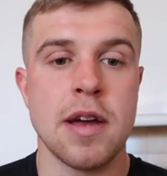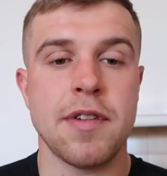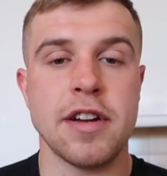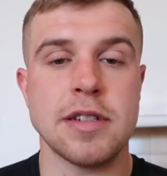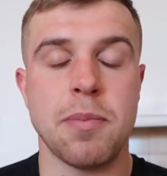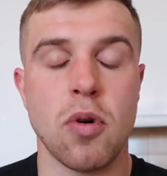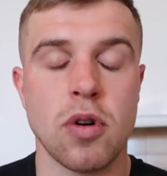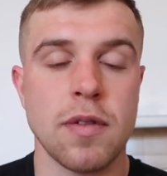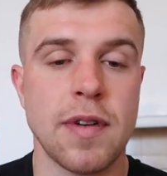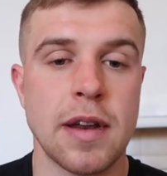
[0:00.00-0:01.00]
very
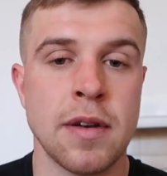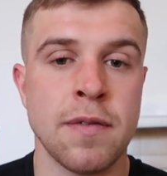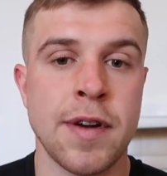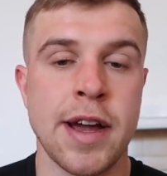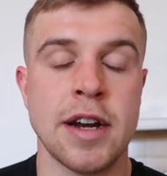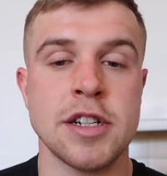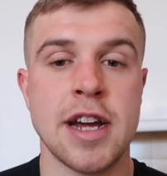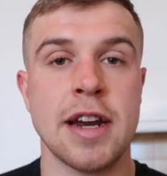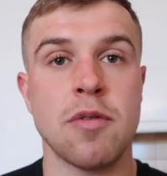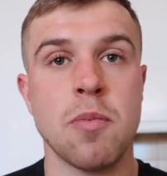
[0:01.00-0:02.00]
supportive and very
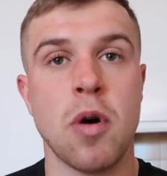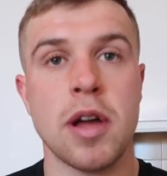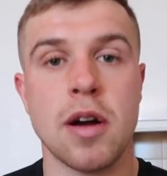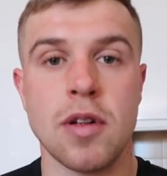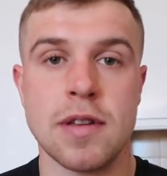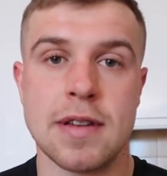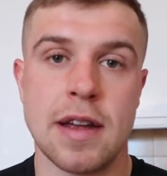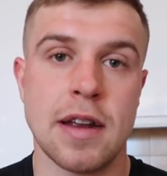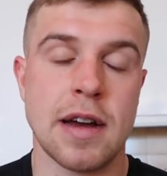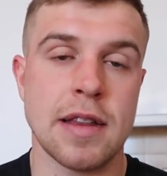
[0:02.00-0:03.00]
energetic with my goals
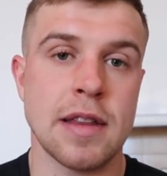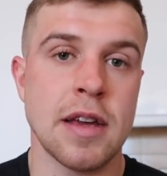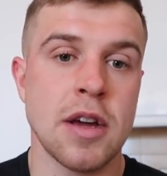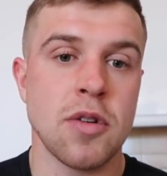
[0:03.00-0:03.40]
and